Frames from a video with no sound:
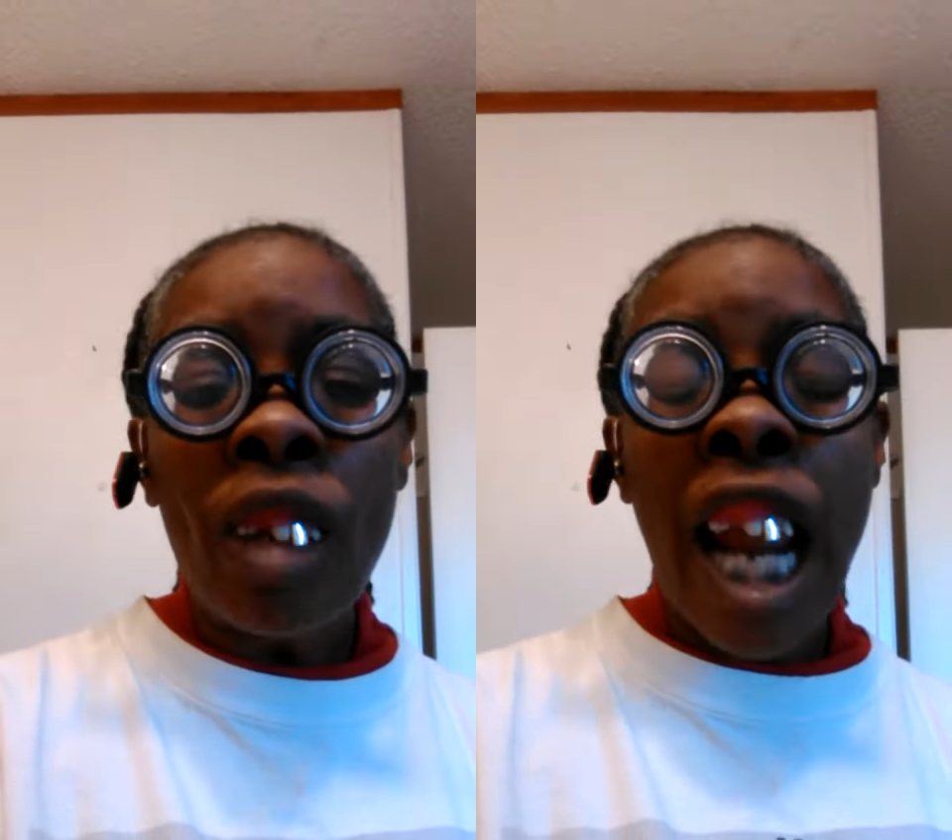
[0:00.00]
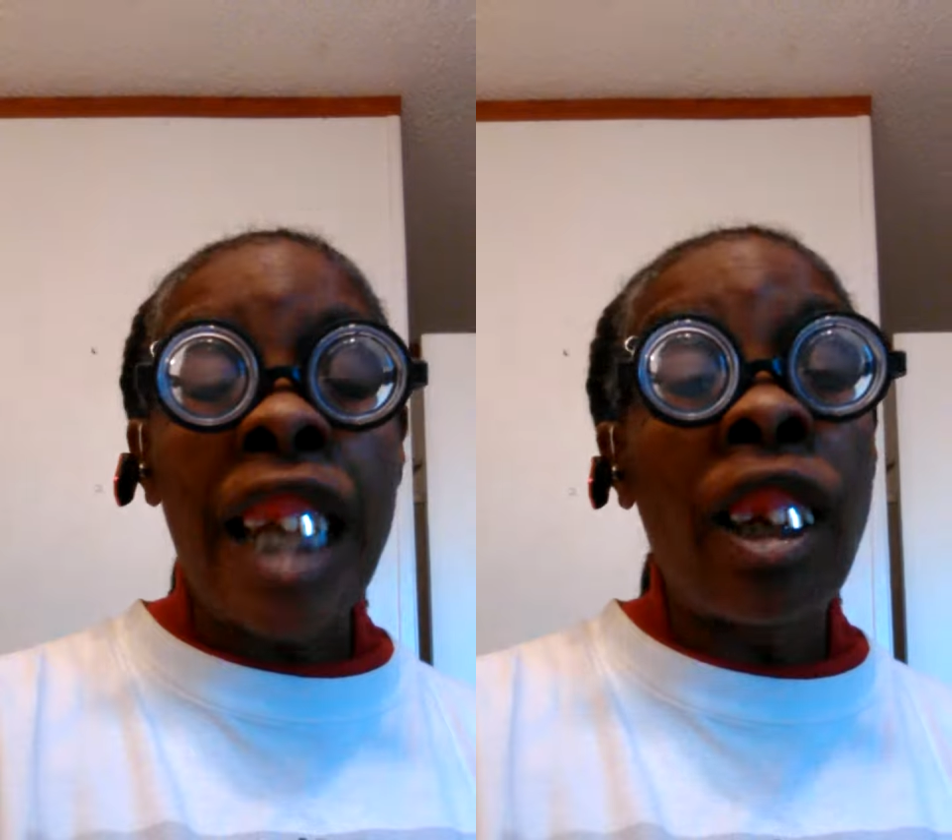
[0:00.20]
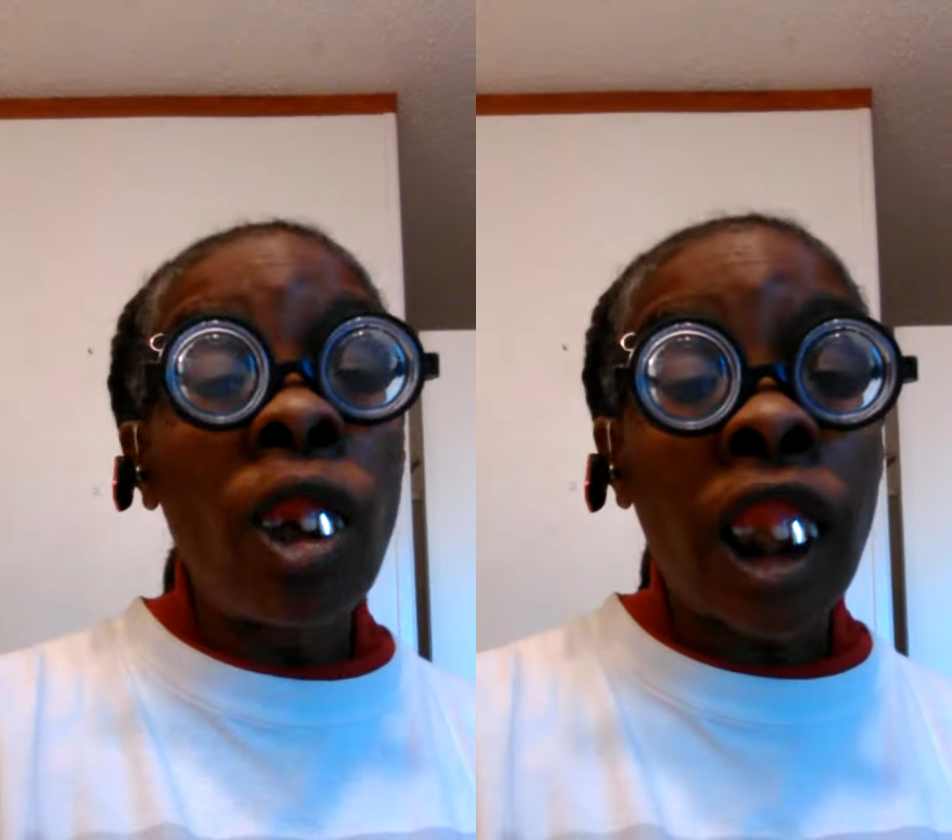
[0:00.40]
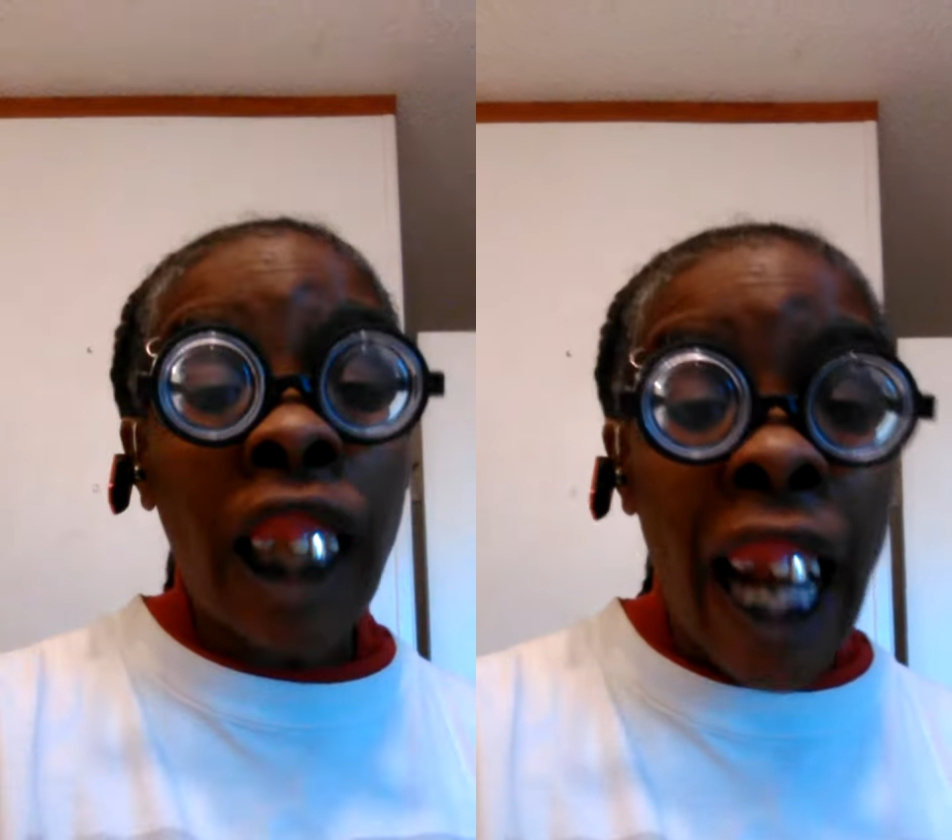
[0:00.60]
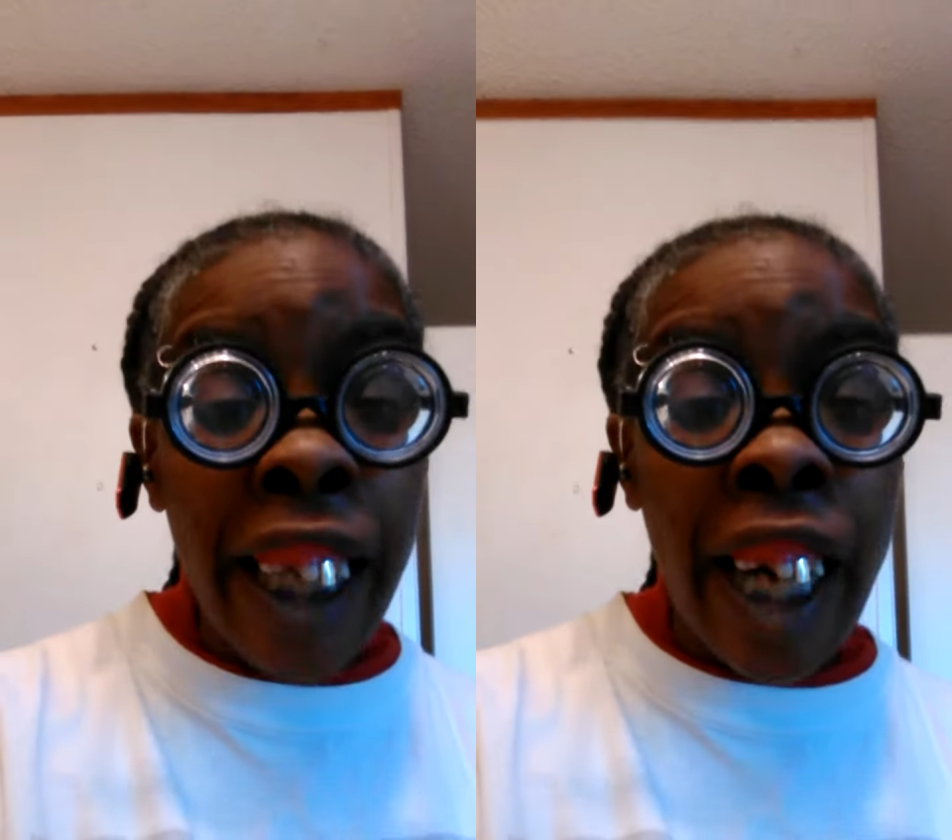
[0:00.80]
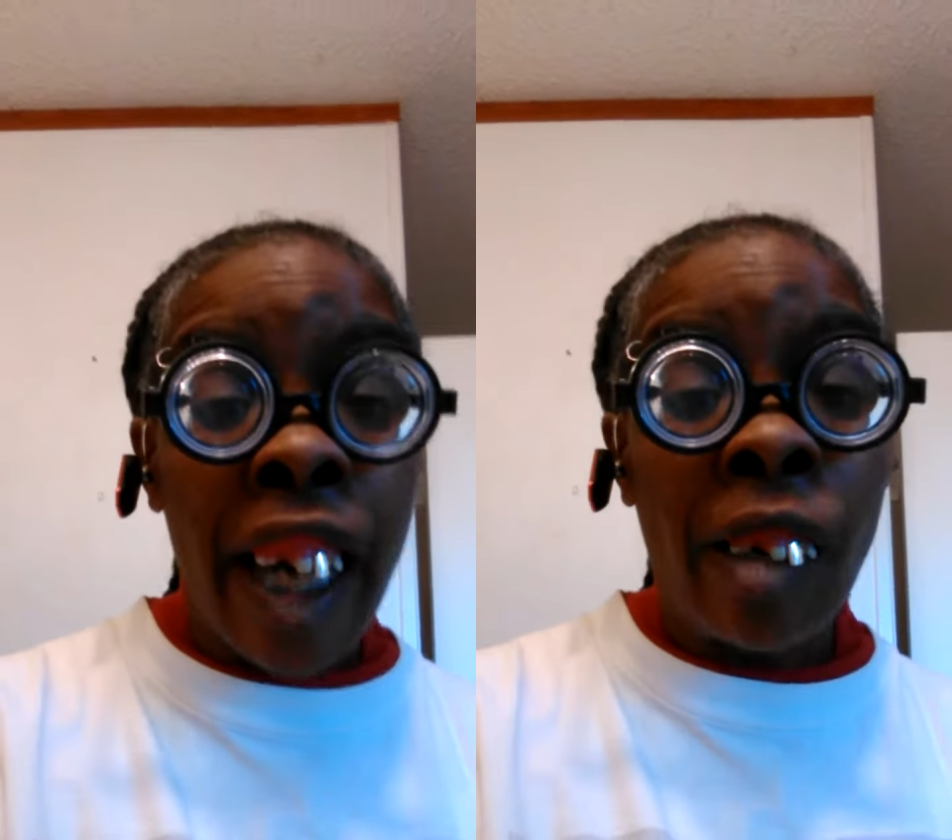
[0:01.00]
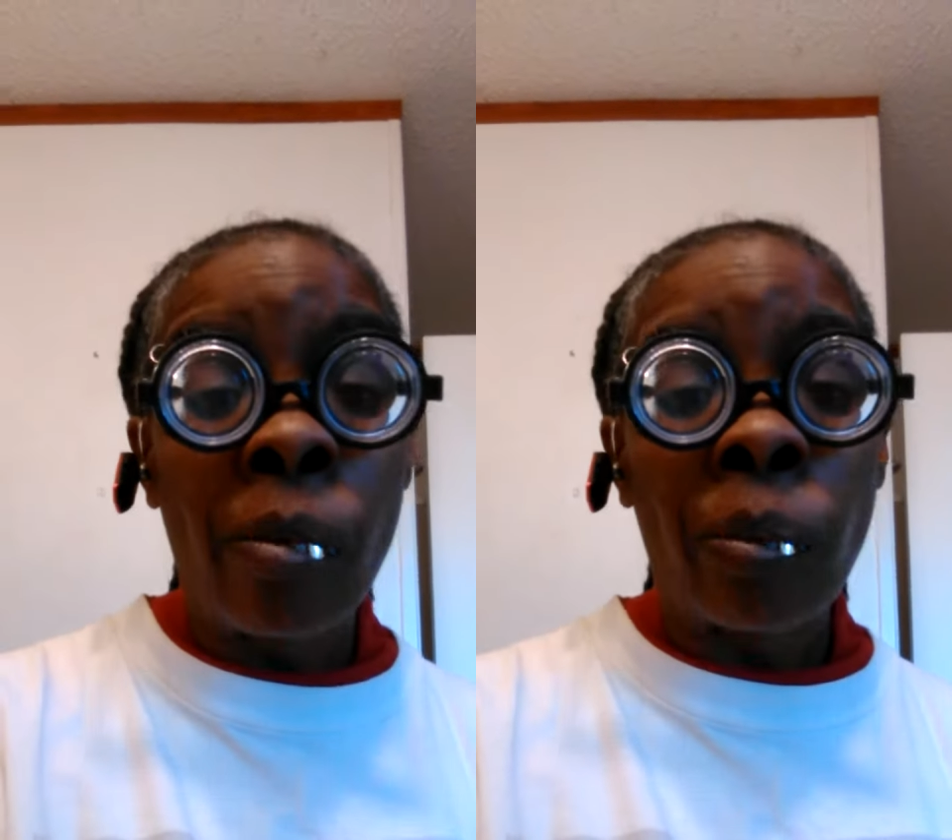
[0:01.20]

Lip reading: and you sit there.